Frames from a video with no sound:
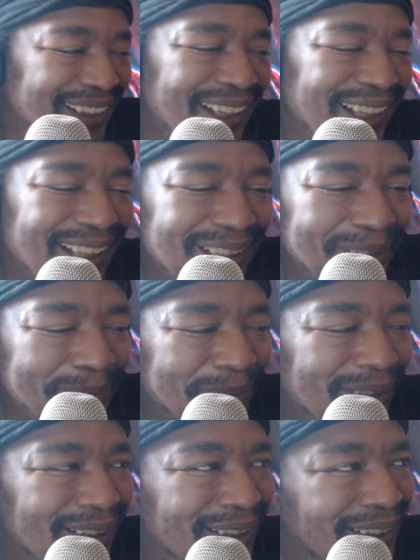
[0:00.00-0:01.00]
All right,
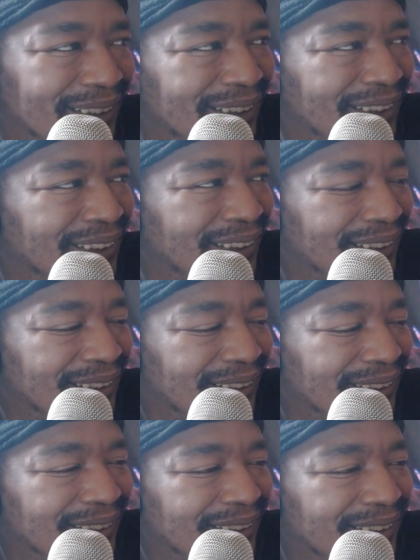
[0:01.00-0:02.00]
bruh.
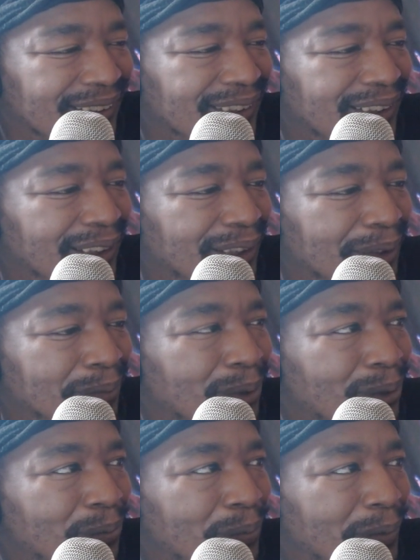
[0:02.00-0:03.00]
King
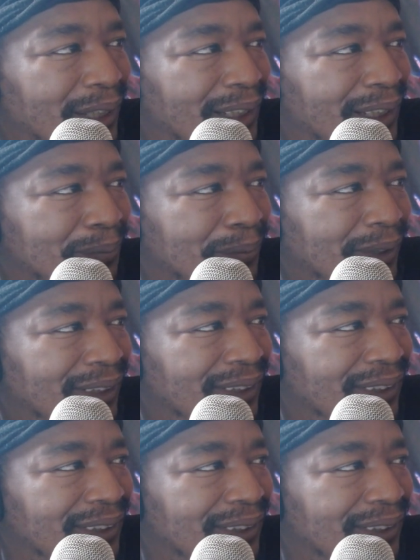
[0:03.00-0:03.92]
Bo Bands, bruh.